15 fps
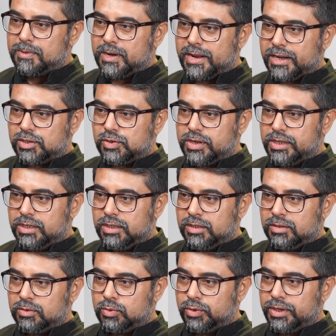people are
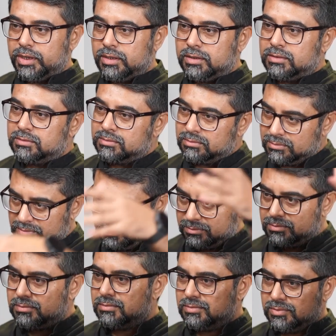actually
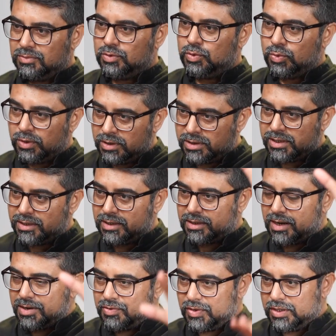going towards
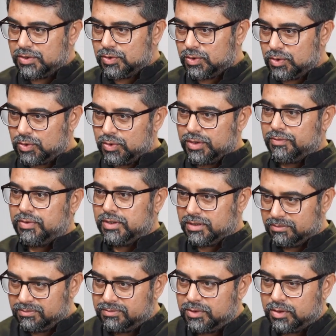other countries. Going
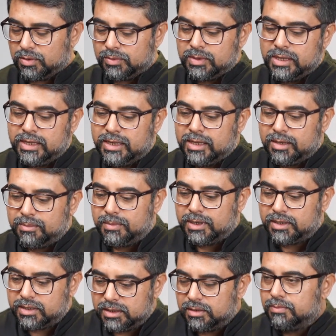for
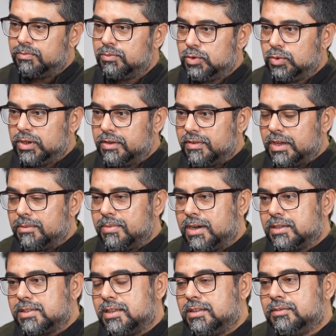But you are living in
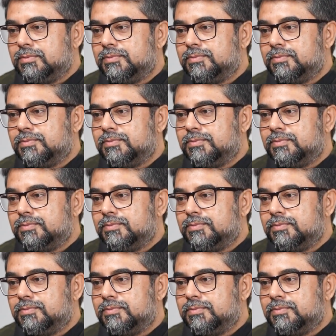Pakistan.